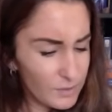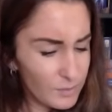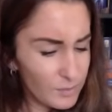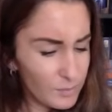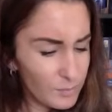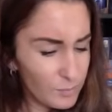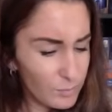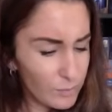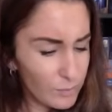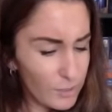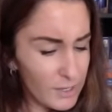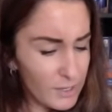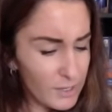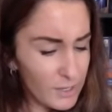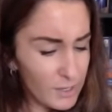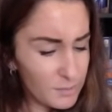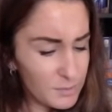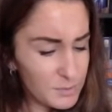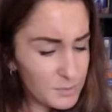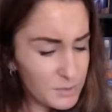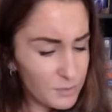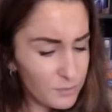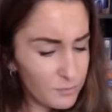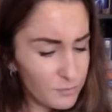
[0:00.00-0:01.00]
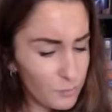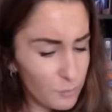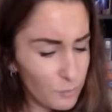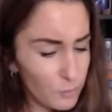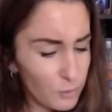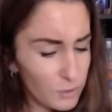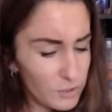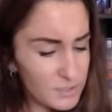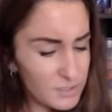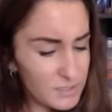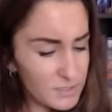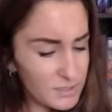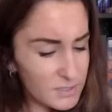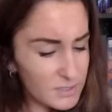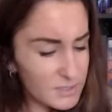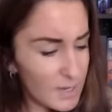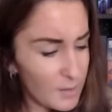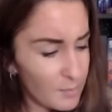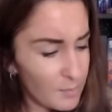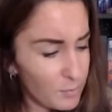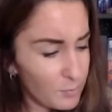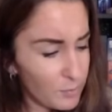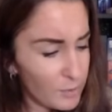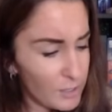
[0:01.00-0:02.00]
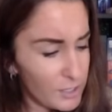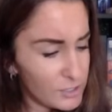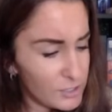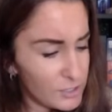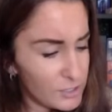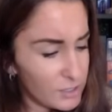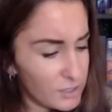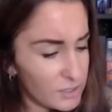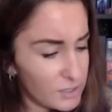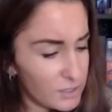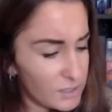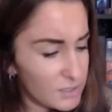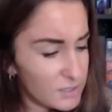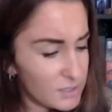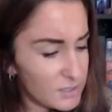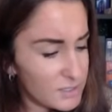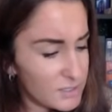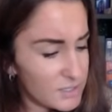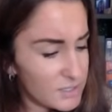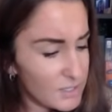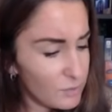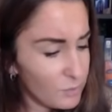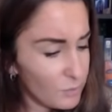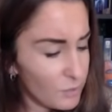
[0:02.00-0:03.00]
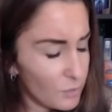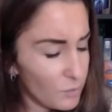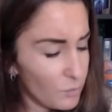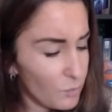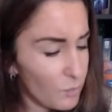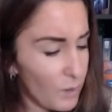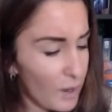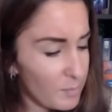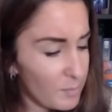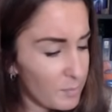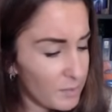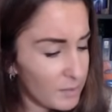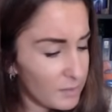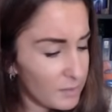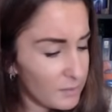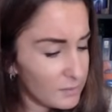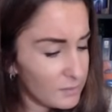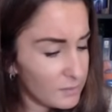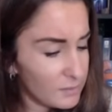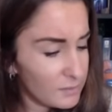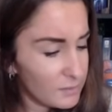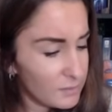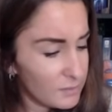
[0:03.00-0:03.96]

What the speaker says: Breakup, divorce, separation, secret weapon.